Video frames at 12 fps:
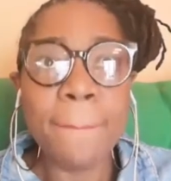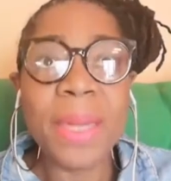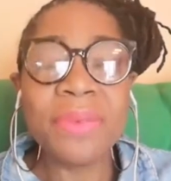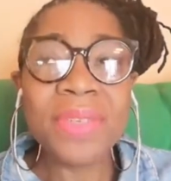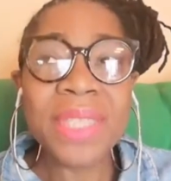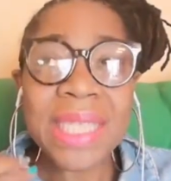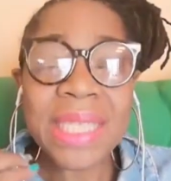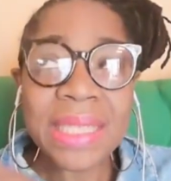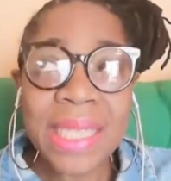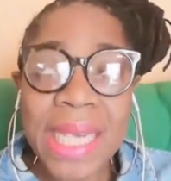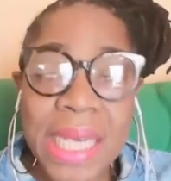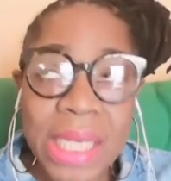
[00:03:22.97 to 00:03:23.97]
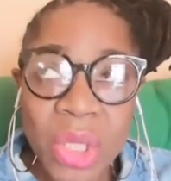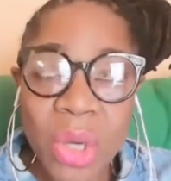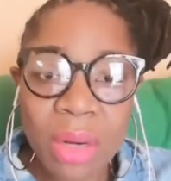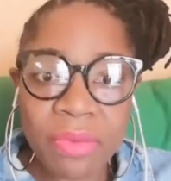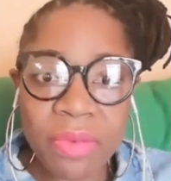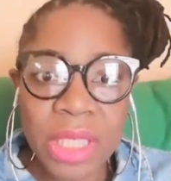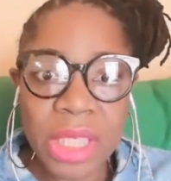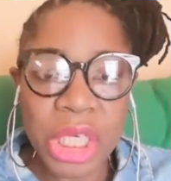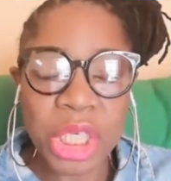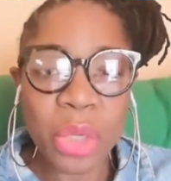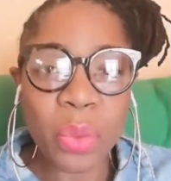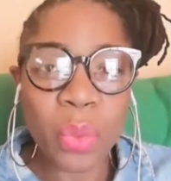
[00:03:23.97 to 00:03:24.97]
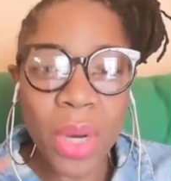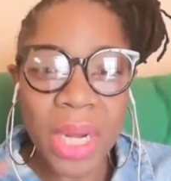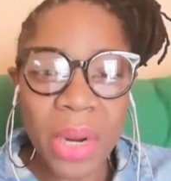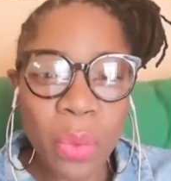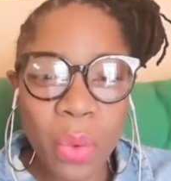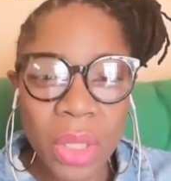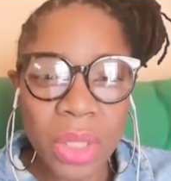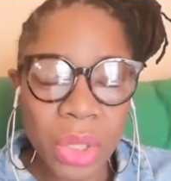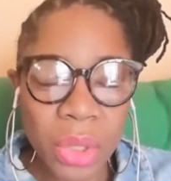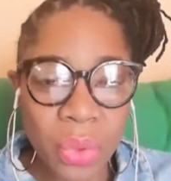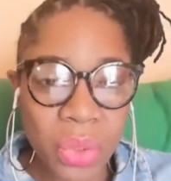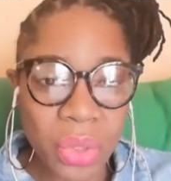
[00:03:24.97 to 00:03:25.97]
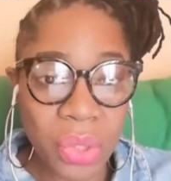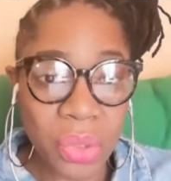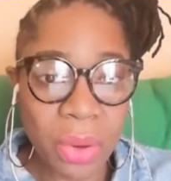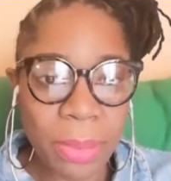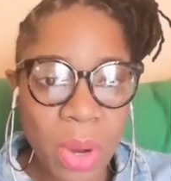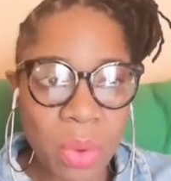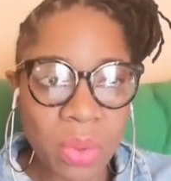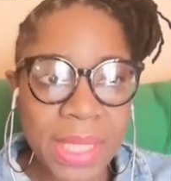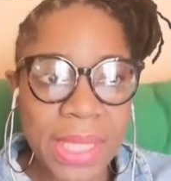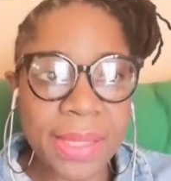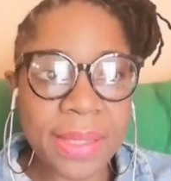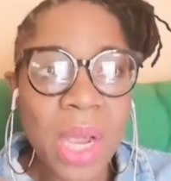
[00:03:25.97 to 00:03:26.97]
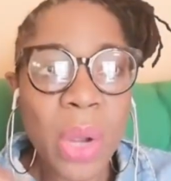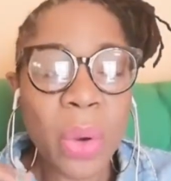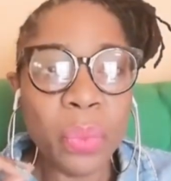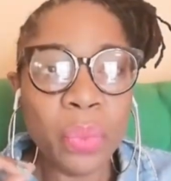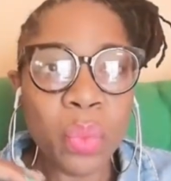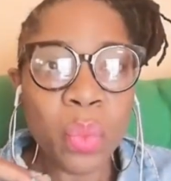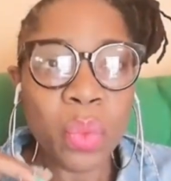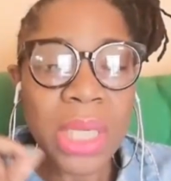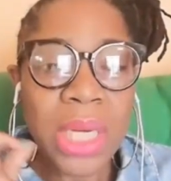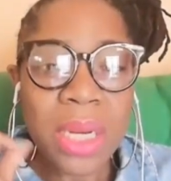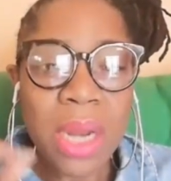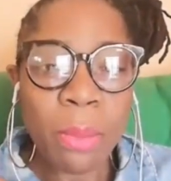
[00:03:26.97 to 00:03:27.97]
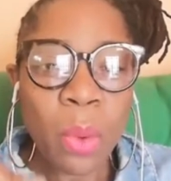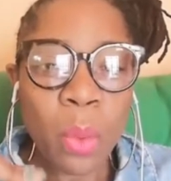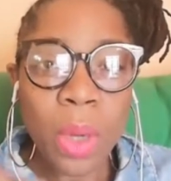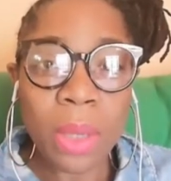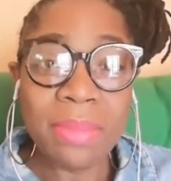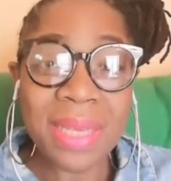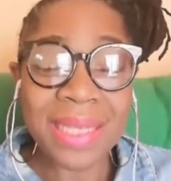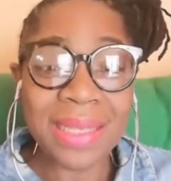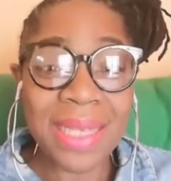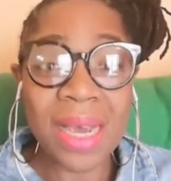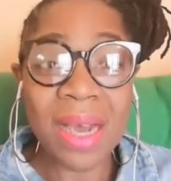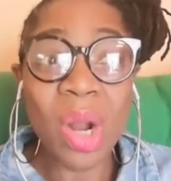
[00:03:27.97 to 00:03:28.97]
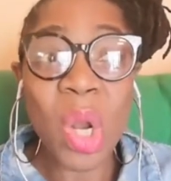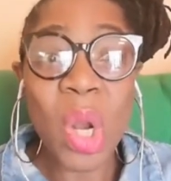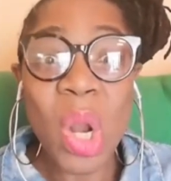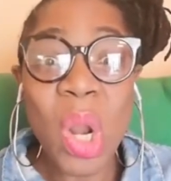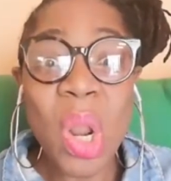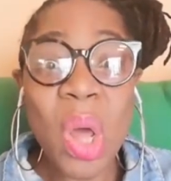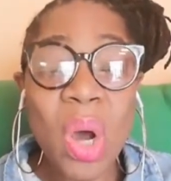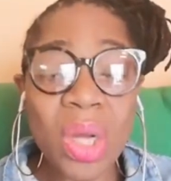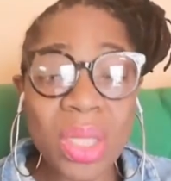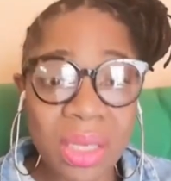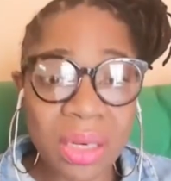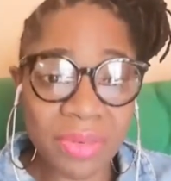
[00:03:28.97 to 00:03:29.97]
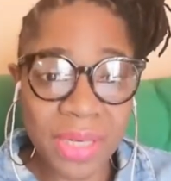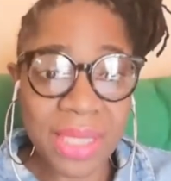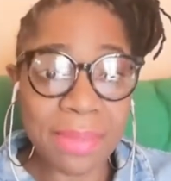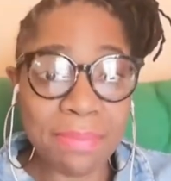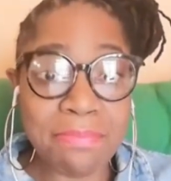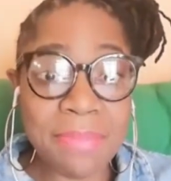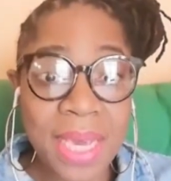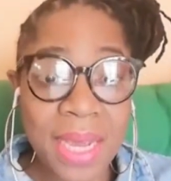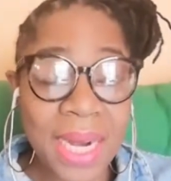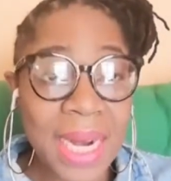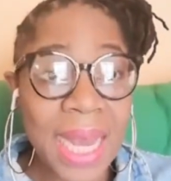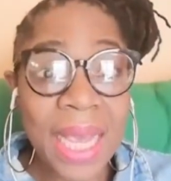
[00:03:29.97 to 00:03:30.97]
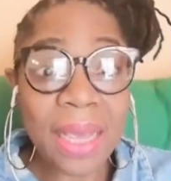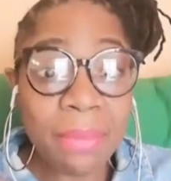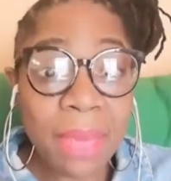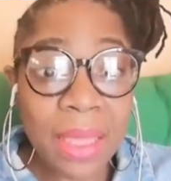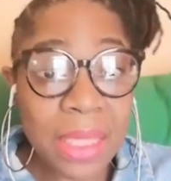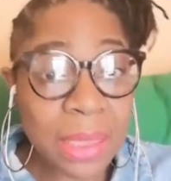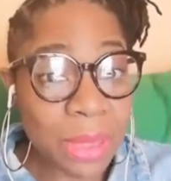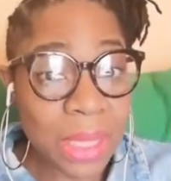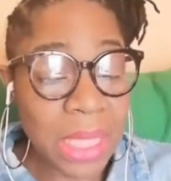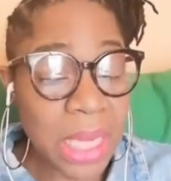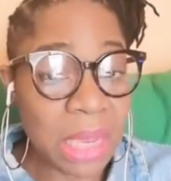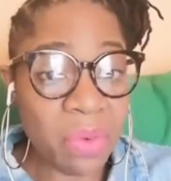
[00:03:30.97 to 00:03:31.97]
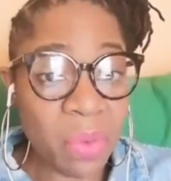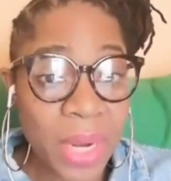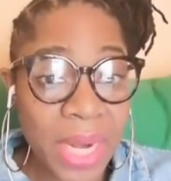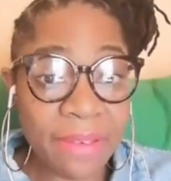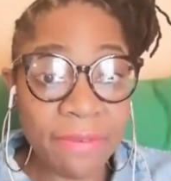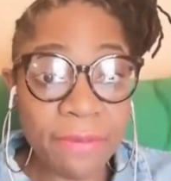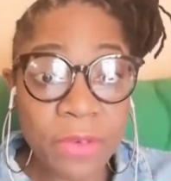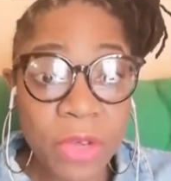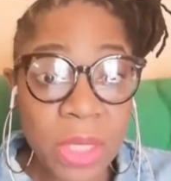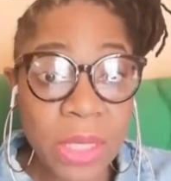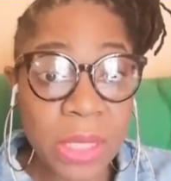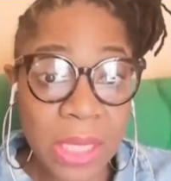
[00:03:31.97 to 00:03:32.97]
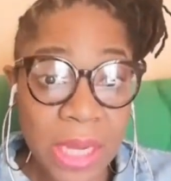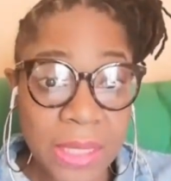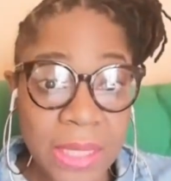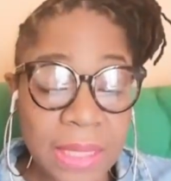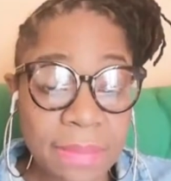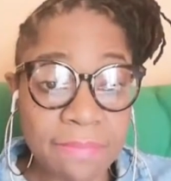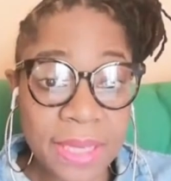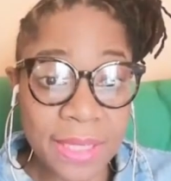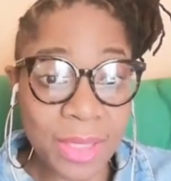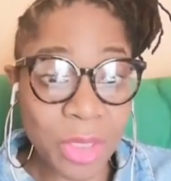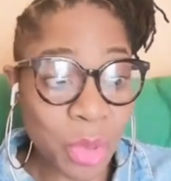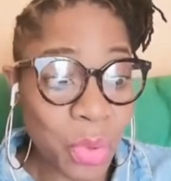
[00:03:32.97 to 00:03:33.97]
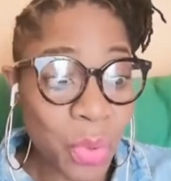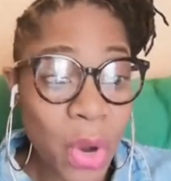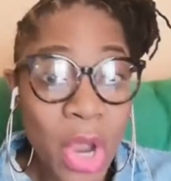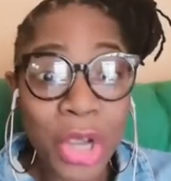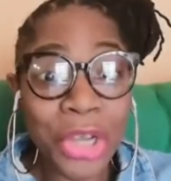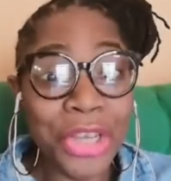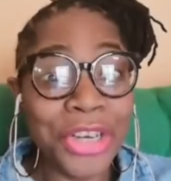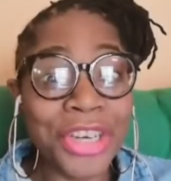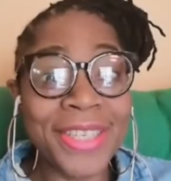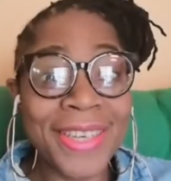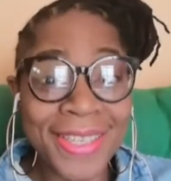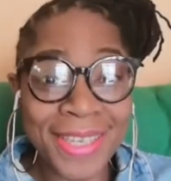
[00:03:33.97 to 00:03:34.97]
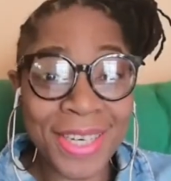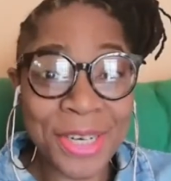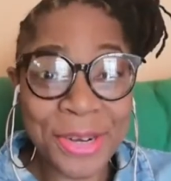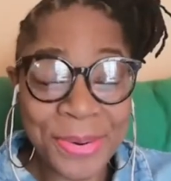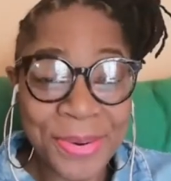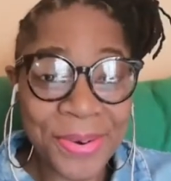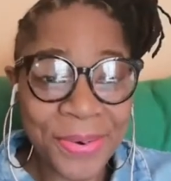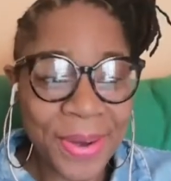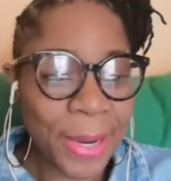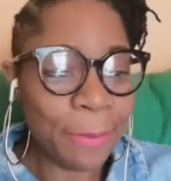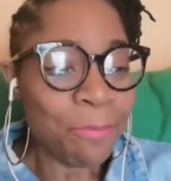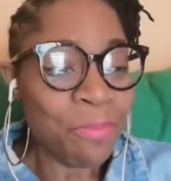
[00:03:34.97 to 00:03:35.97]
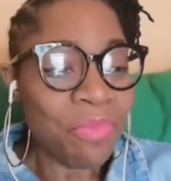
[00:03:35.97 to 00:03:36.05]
But for today's conversation, what I want to talk to you about is the number one mistake a lot of us made. And I made this mistake even when I first started in business. So you're not alone, right?